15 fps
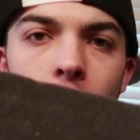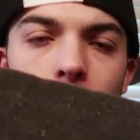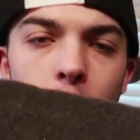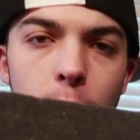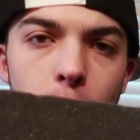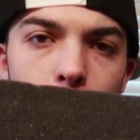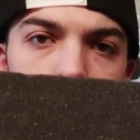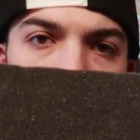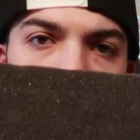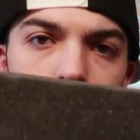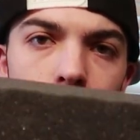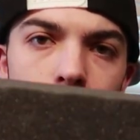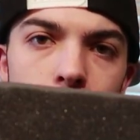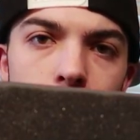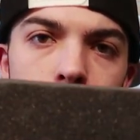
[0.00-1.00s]
uh,
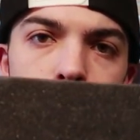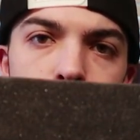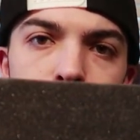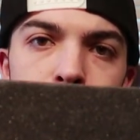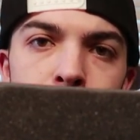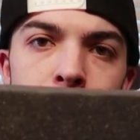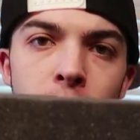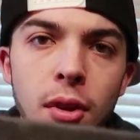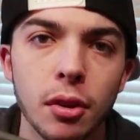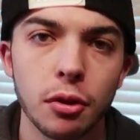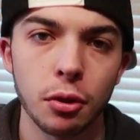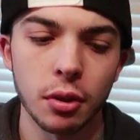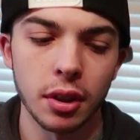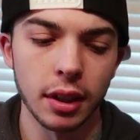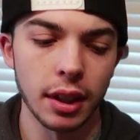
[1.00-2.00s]
perforated,
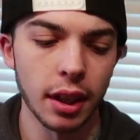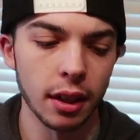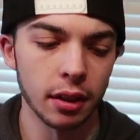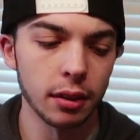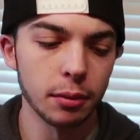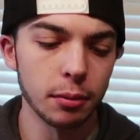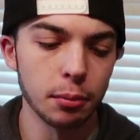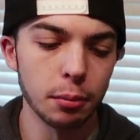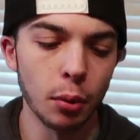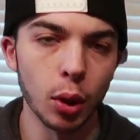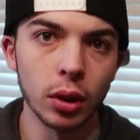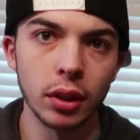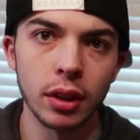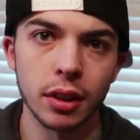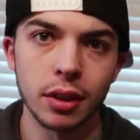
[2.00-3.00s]
so you can kind of
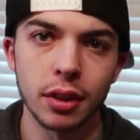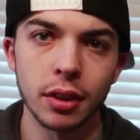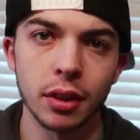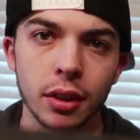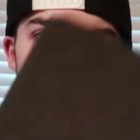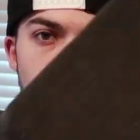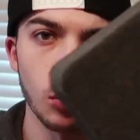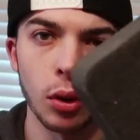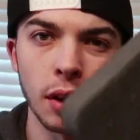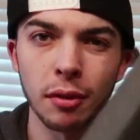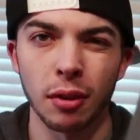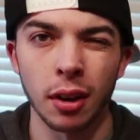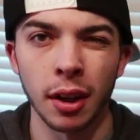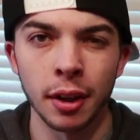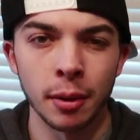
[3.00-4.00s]
mold it to
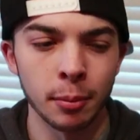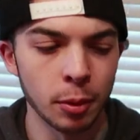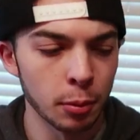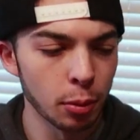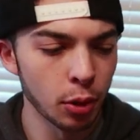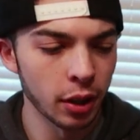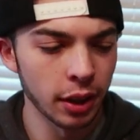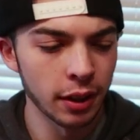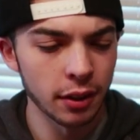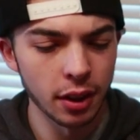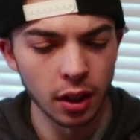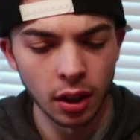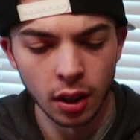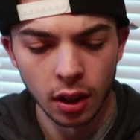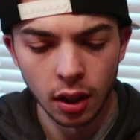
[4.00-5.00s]
whatever item you're putting in
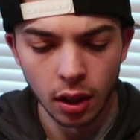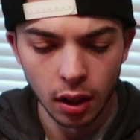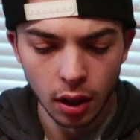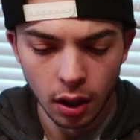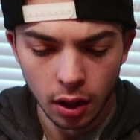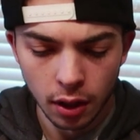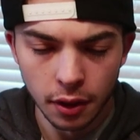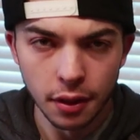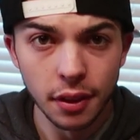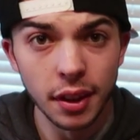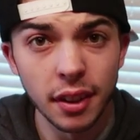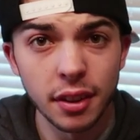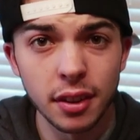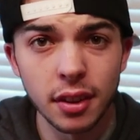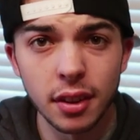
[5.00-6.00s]
there.
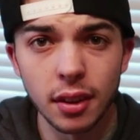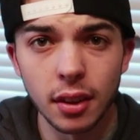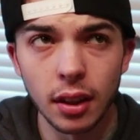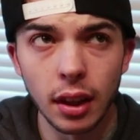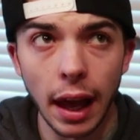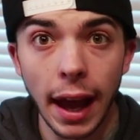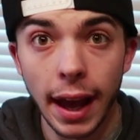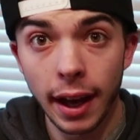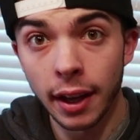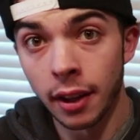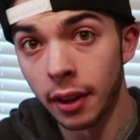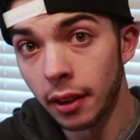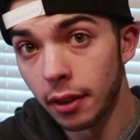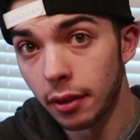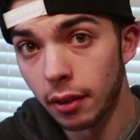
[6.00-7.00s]
This had
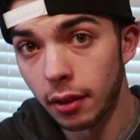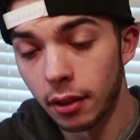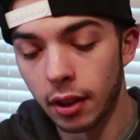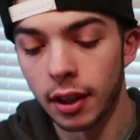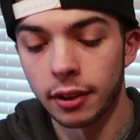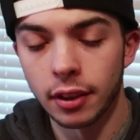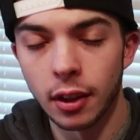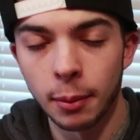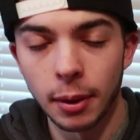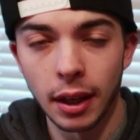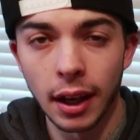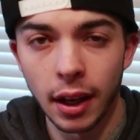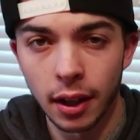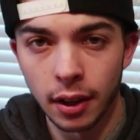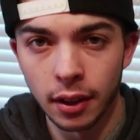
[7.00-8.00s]
it, the S K B
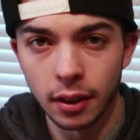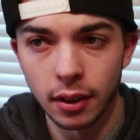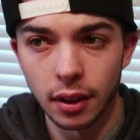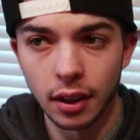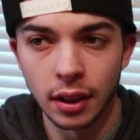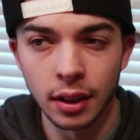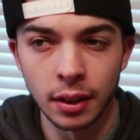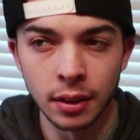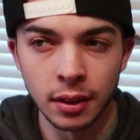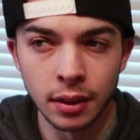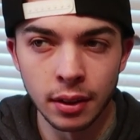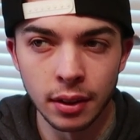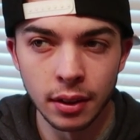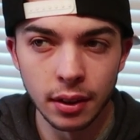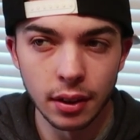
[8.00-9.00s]
had it, and
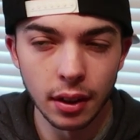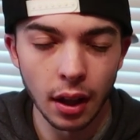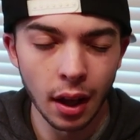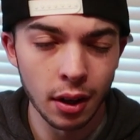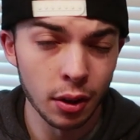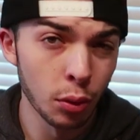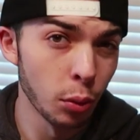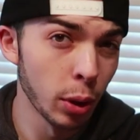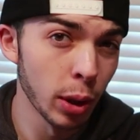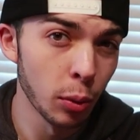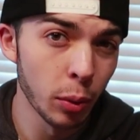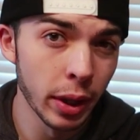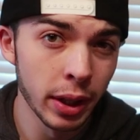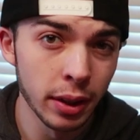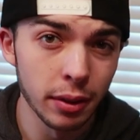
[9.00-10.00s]
then I don't know where it
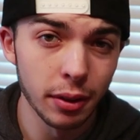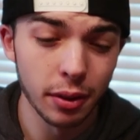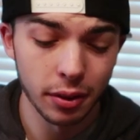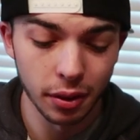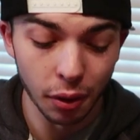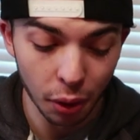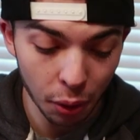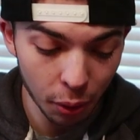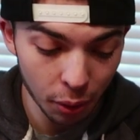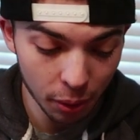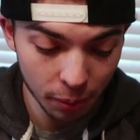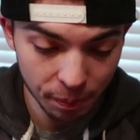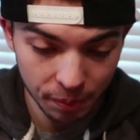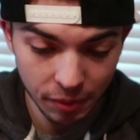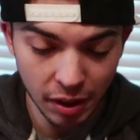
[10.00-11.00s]
went,
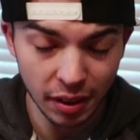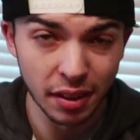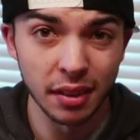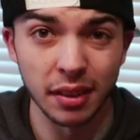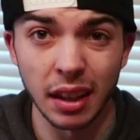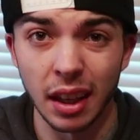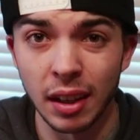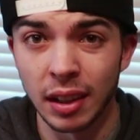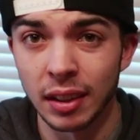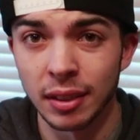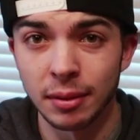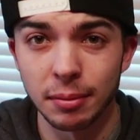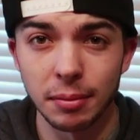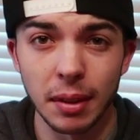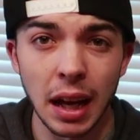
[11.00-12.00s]
so this is kind
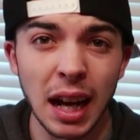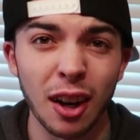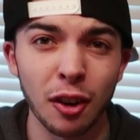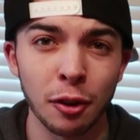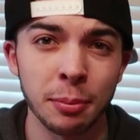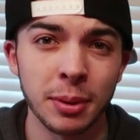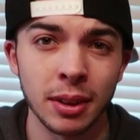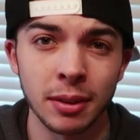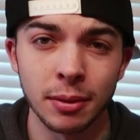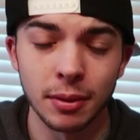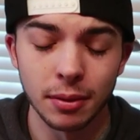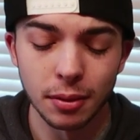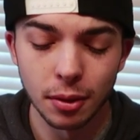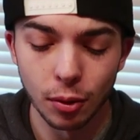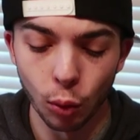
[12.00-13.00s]
of how I've been
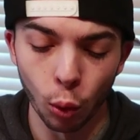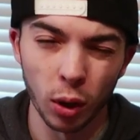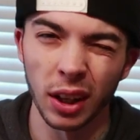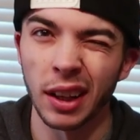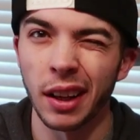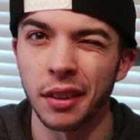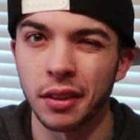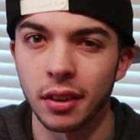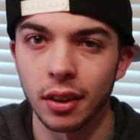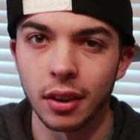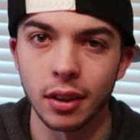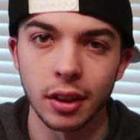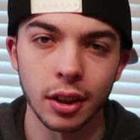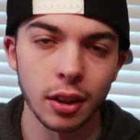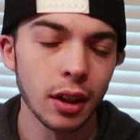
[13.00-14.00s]
organizing it
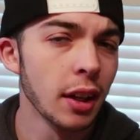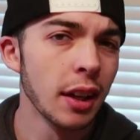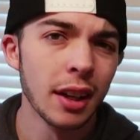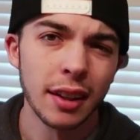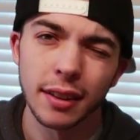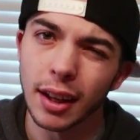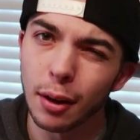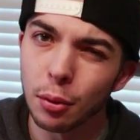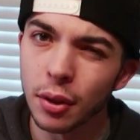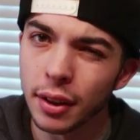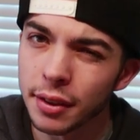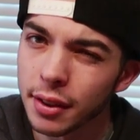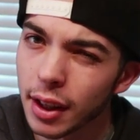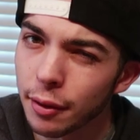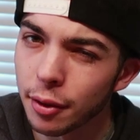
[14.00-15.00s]
in here. It's not really
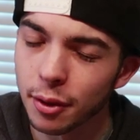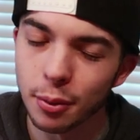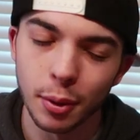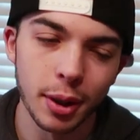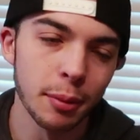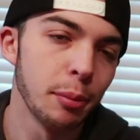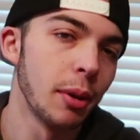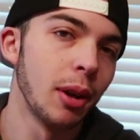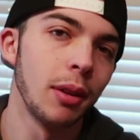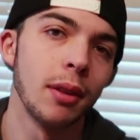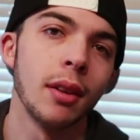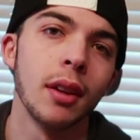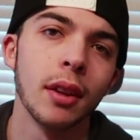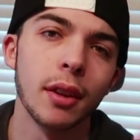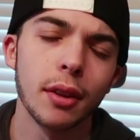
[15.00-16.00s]
the safest way,
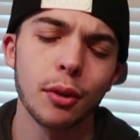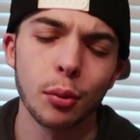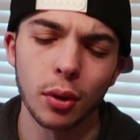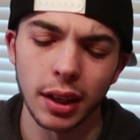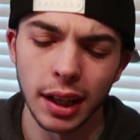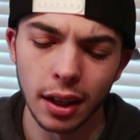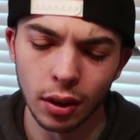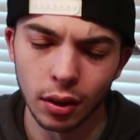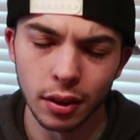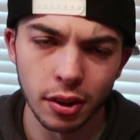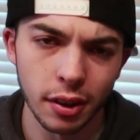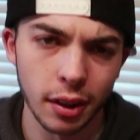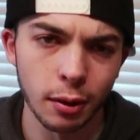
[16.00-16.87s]
but this is what it kind of looks